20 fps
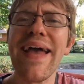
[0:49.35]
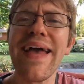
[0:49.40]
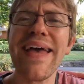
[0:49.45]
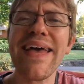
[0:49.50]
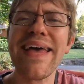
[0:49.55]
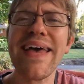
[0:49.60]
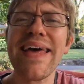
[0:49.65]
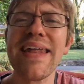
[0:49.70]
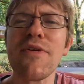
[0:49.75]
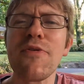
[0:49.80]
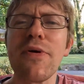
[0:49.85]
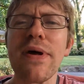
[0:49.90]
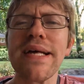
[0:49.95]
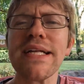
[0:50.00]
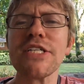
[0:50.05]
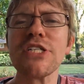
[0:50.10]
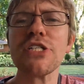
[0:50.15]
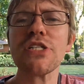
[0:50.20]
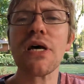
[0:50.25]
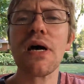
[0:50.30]
Ian
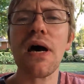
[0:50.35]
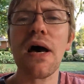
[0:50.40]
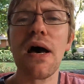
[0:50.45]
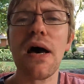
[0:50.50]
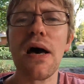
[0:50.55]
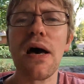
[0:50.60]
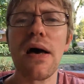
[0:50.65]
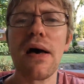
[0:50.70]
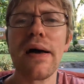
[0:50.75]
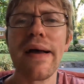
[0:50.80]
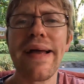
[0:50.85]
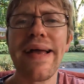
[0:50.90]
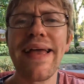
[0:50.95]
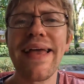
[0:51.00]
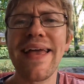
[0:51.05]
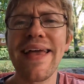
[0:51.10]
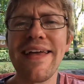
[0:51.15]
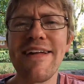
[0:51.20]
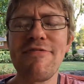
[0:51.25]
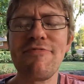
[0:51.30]
Renshaw,
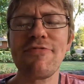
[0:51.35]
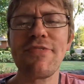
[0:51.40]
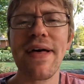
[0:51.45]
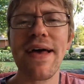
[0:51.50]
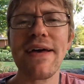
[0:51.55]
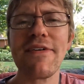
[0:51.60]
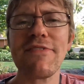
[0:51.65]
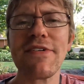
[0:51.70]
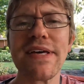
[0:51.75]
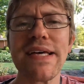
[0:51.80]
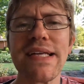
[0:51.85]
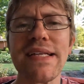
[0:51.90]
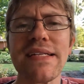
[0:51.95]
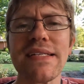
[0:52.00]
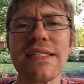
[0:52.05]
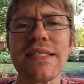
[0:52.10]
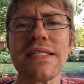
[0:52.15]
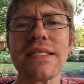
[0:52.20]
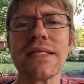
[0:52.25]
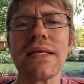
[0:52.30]
Keith
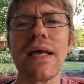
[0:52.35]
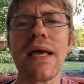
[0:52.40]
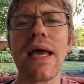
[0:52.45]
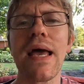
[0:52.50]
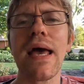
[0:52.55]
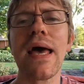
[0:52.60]
Davids,